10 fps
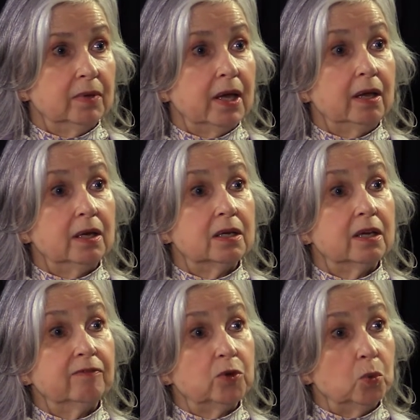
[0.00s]
And
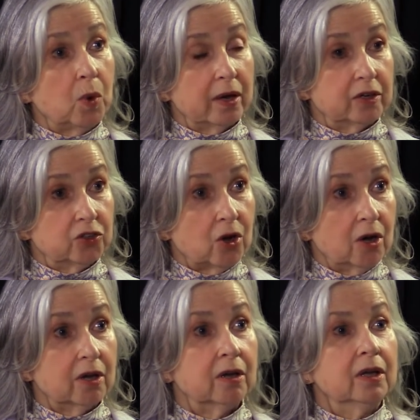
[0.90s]
if you want a
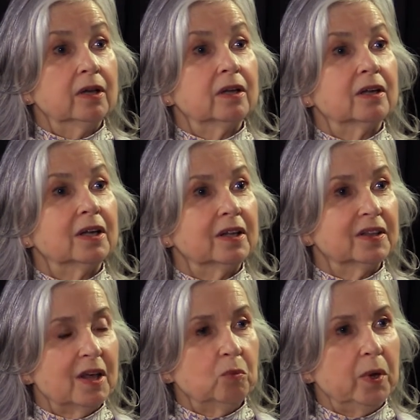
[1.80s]
dog,
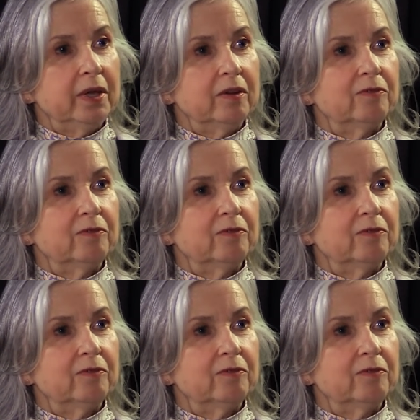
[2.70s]
then we